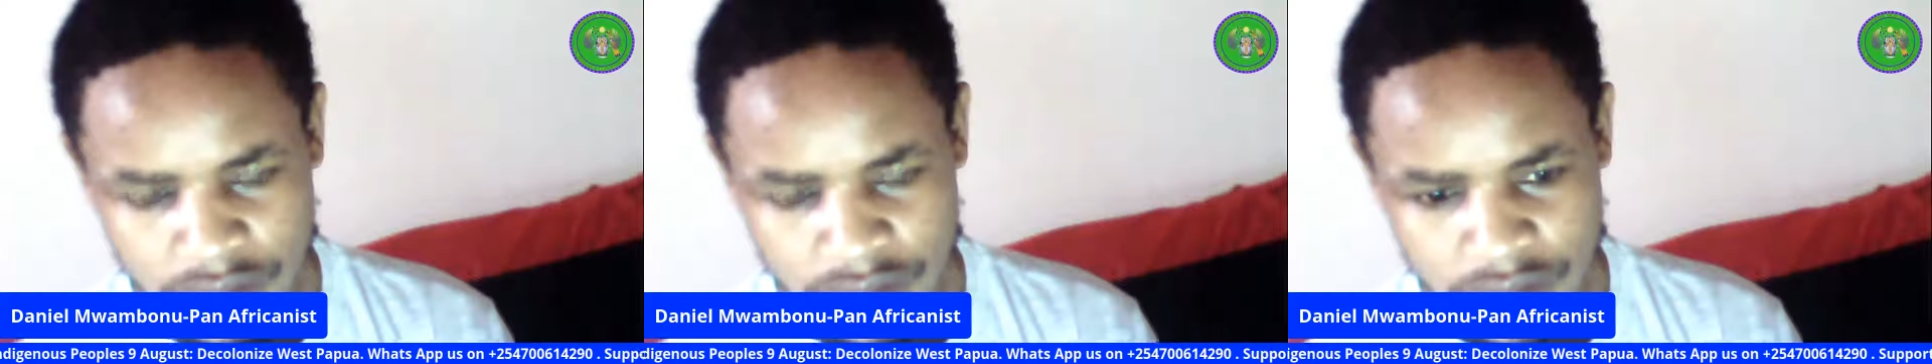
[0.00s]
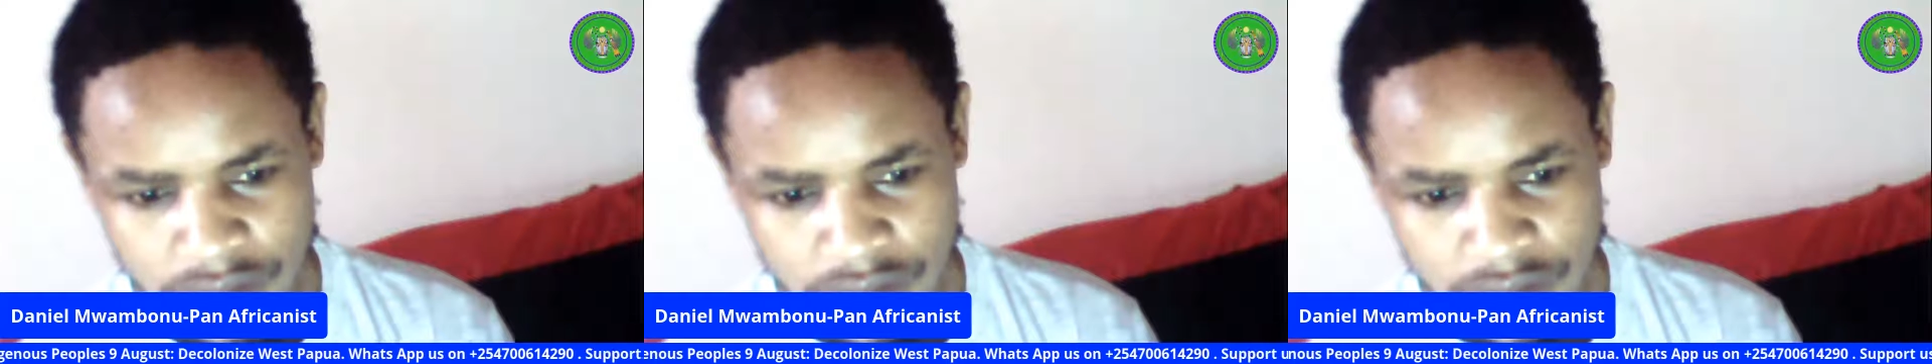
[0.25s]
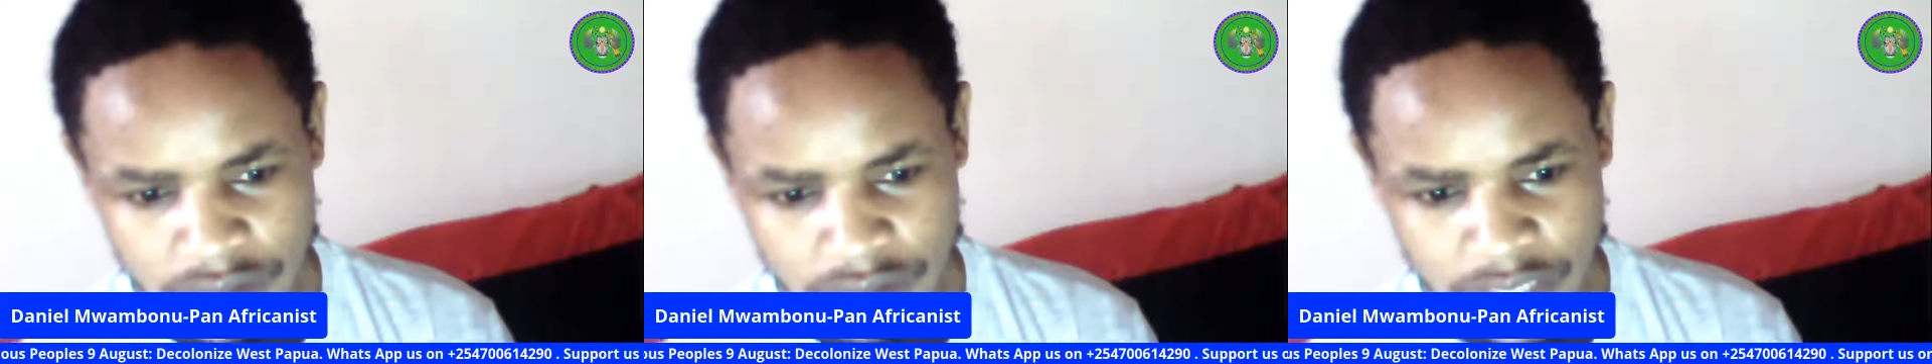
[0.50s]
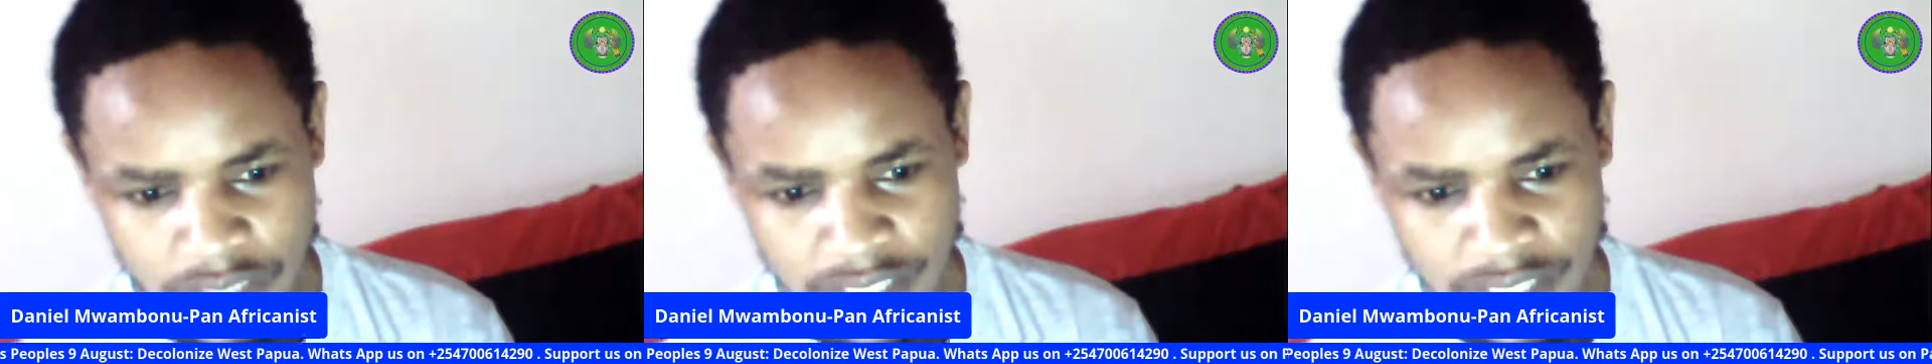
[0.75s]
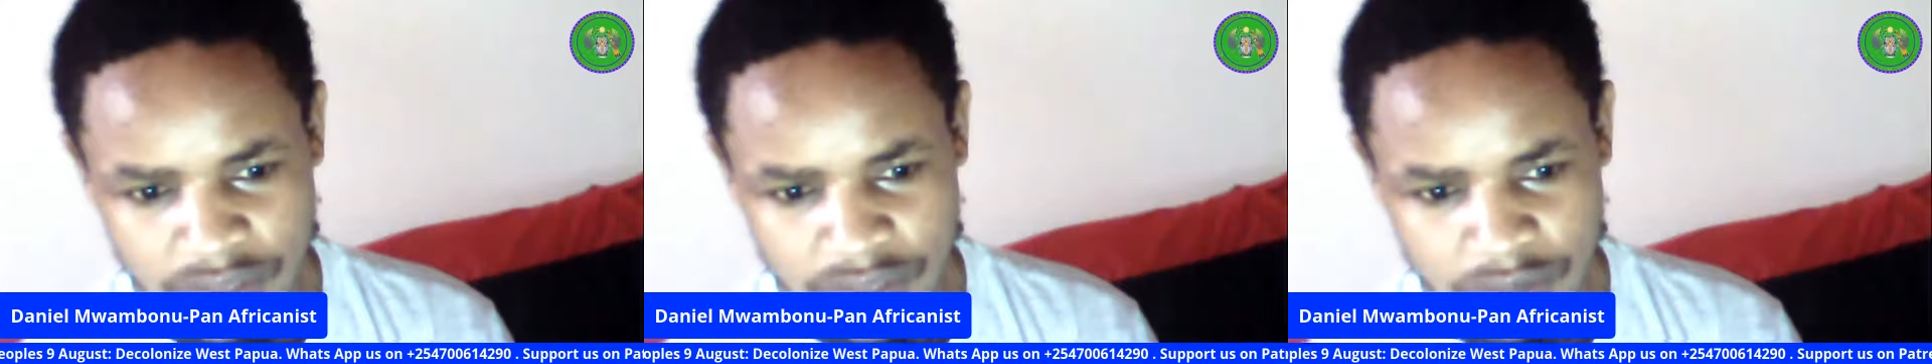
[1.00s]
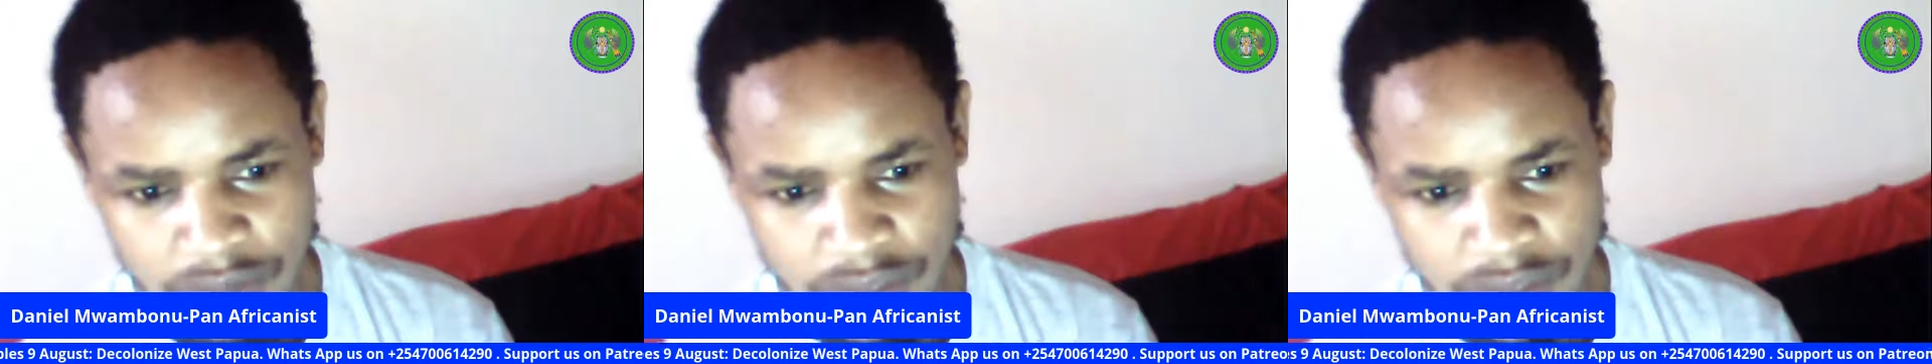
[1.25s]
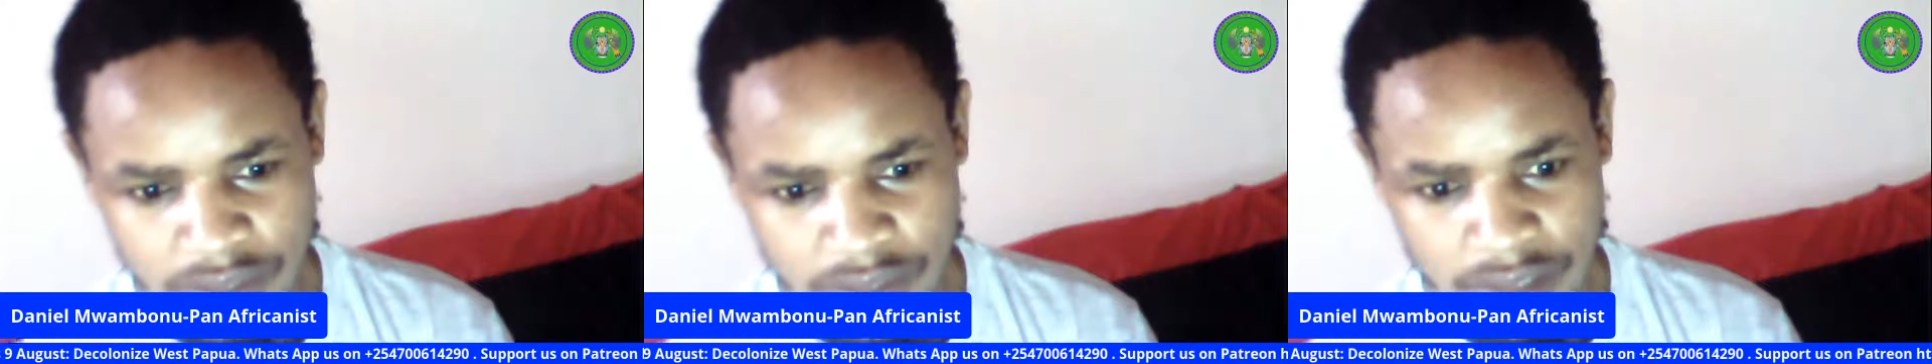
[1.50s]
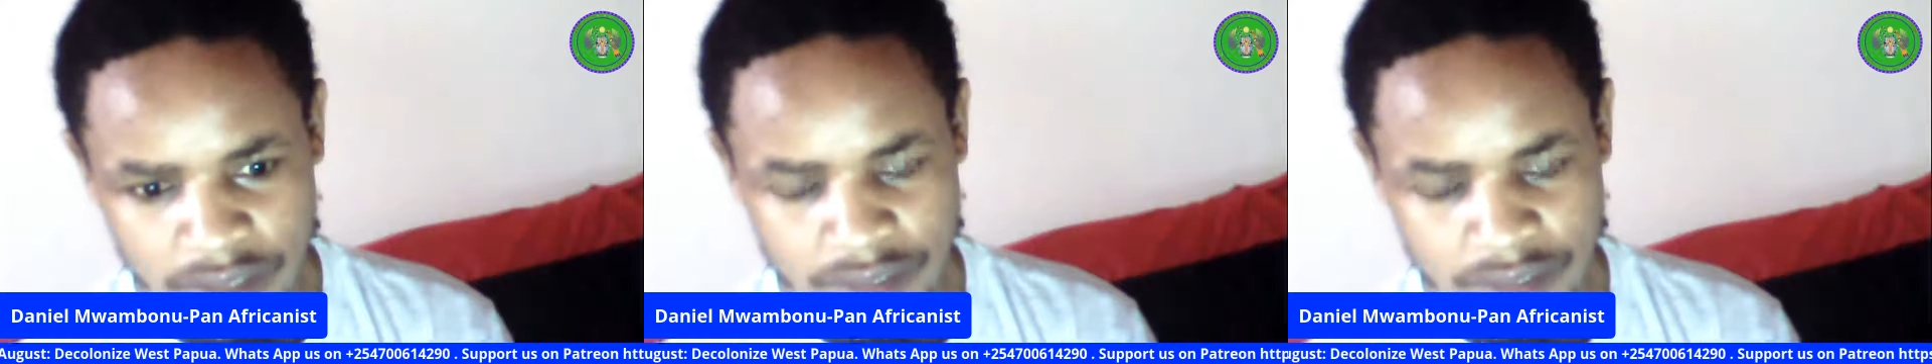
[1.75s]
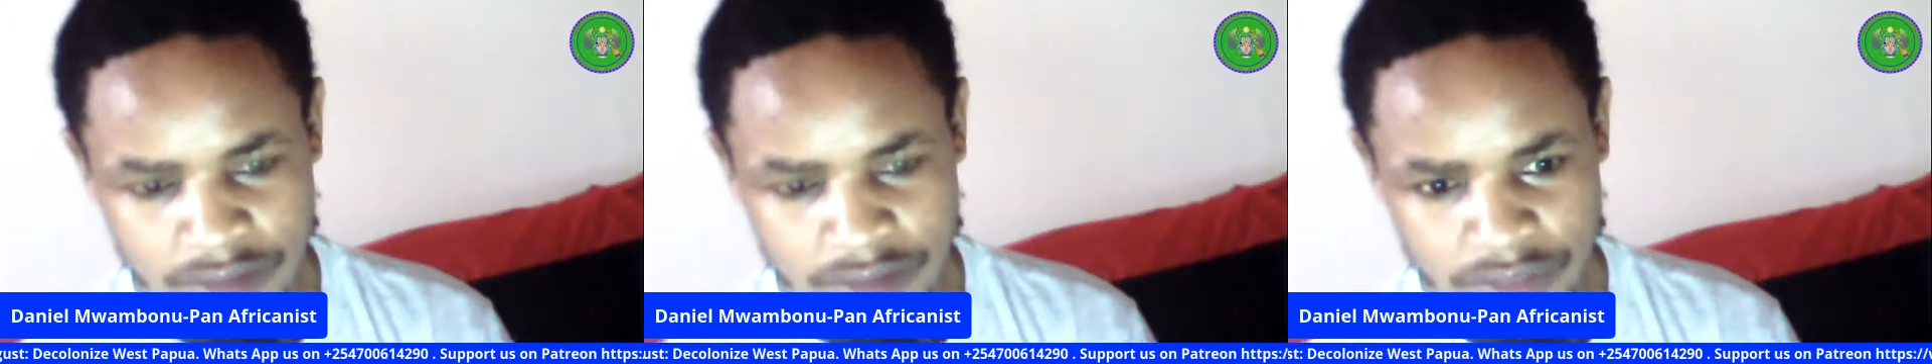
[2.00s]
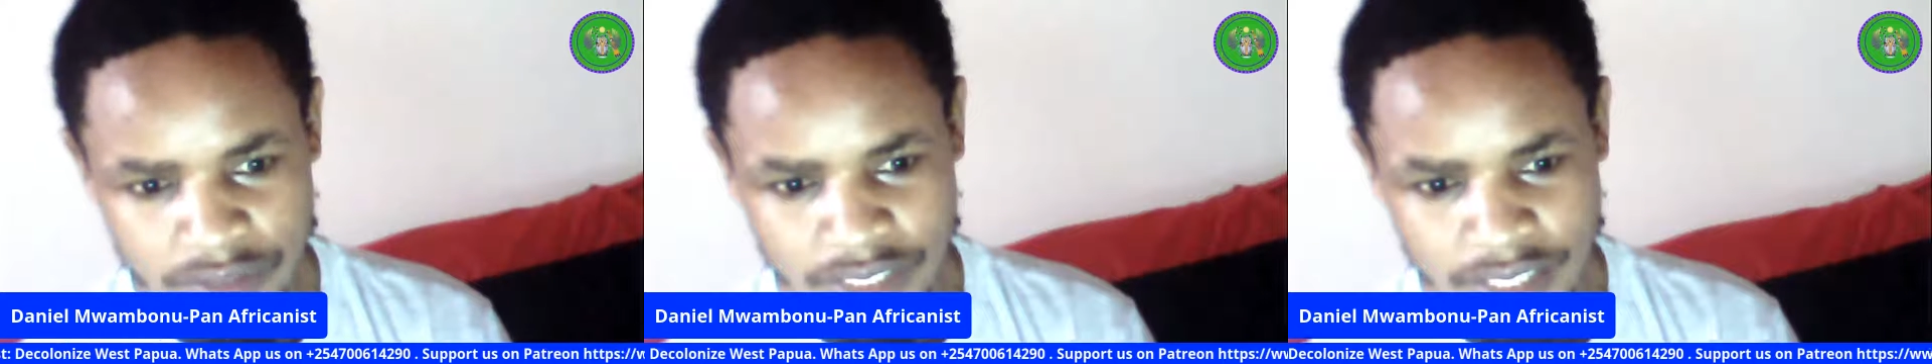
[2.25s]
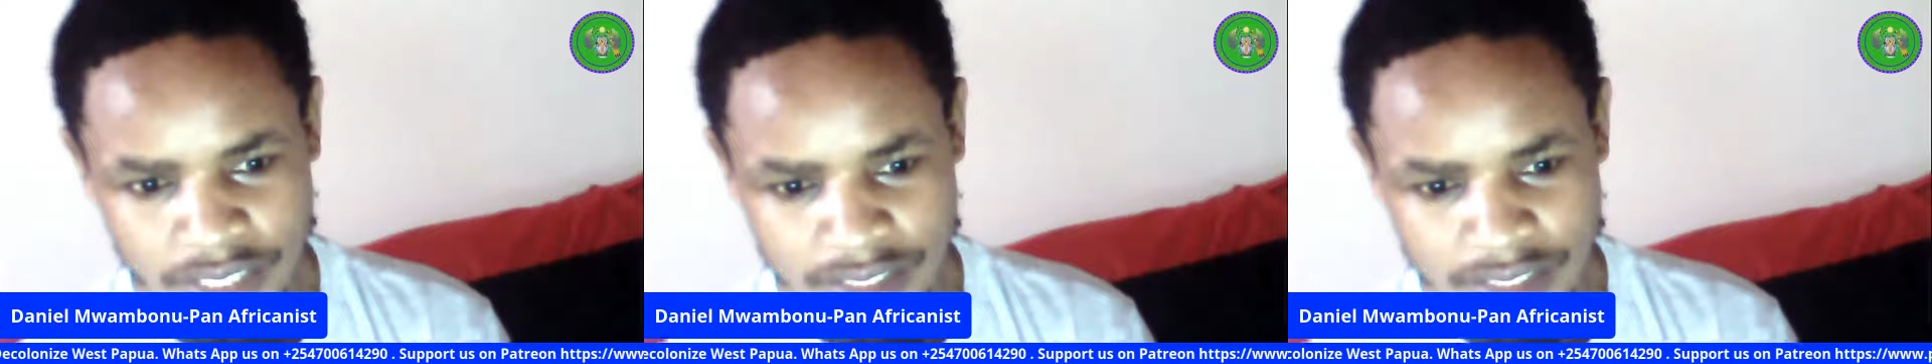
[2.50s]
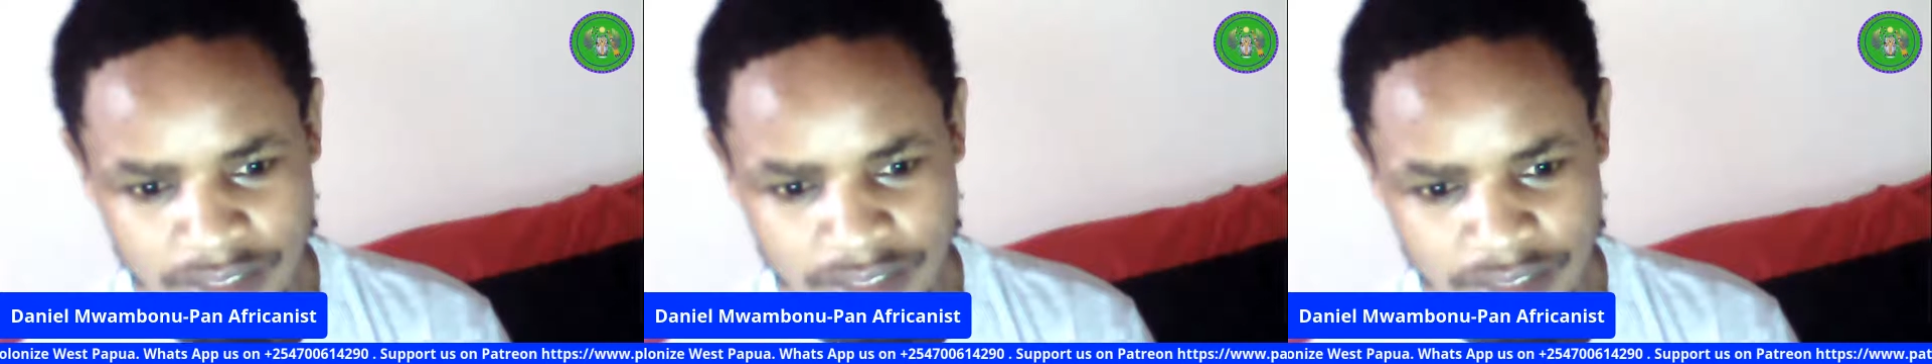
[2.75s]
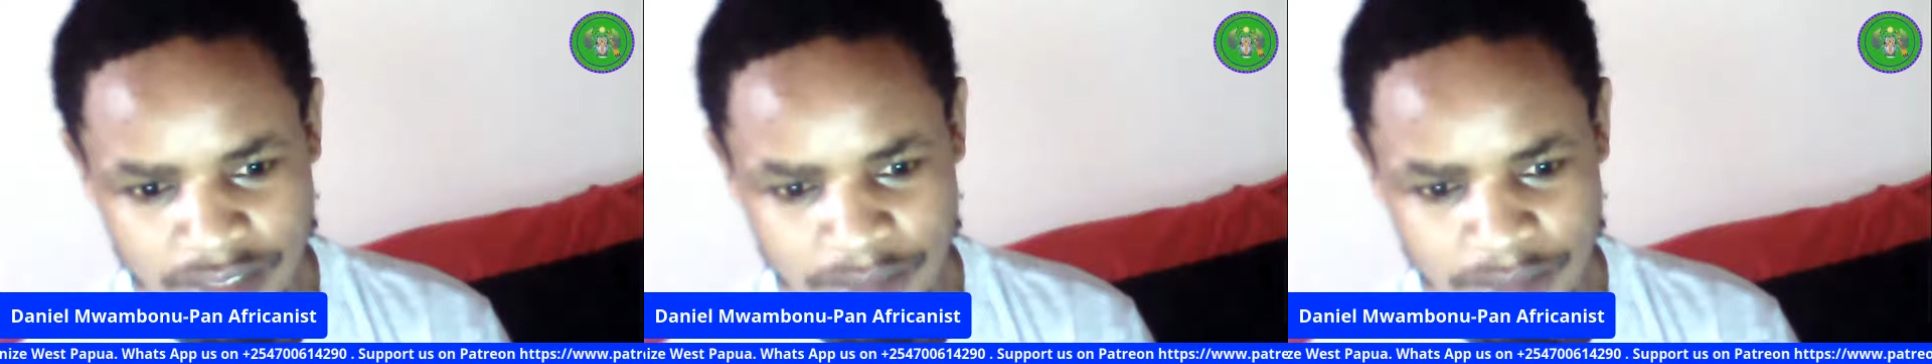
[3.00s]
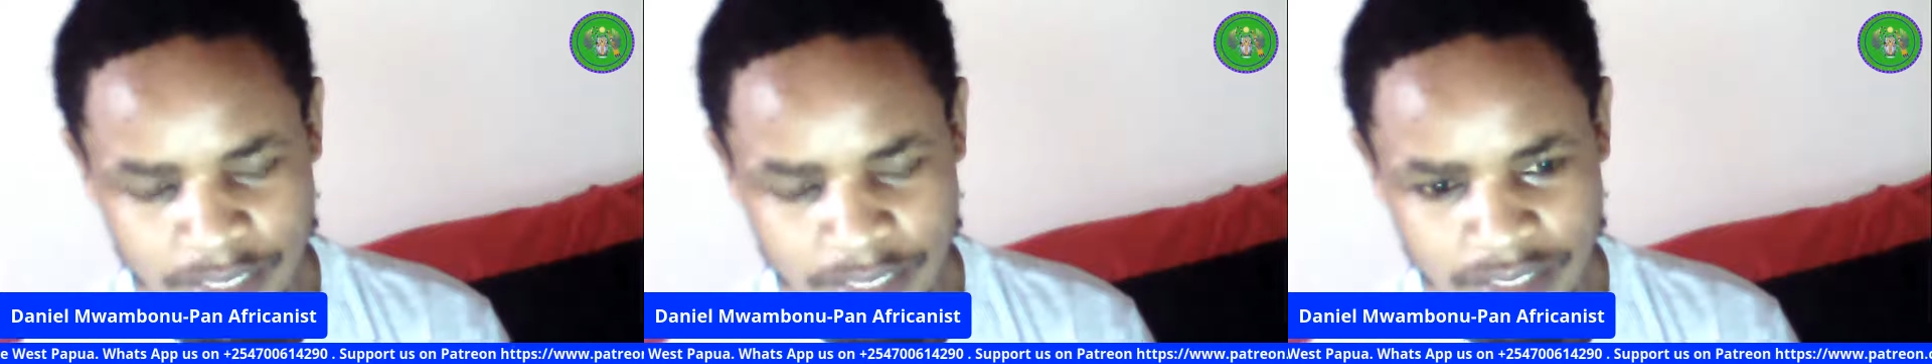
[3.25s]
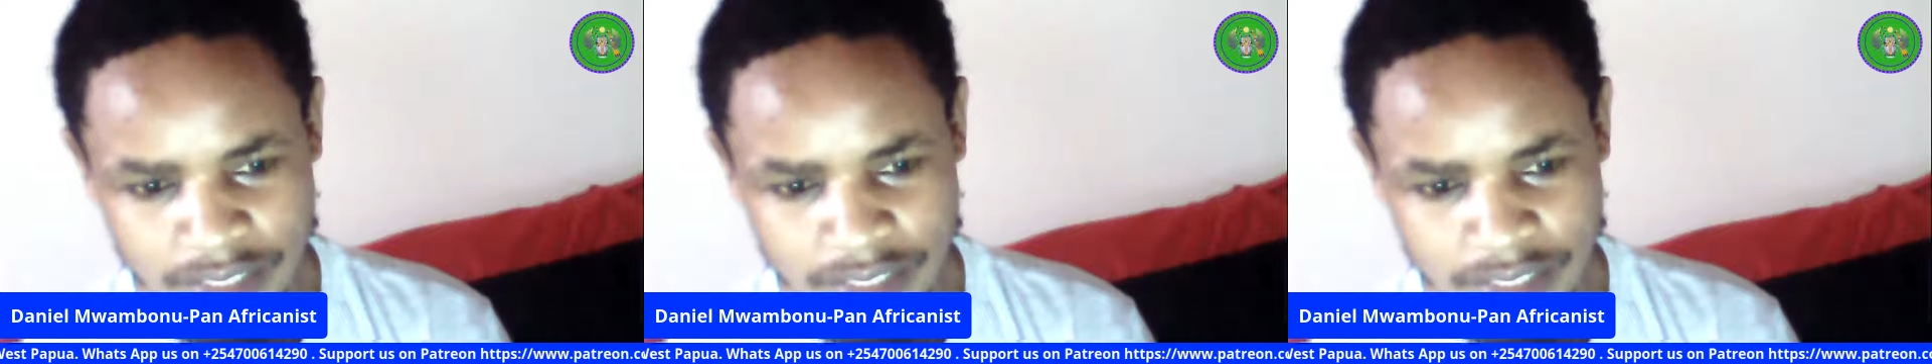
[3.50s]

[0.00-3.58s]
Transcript: So we need to share the stream and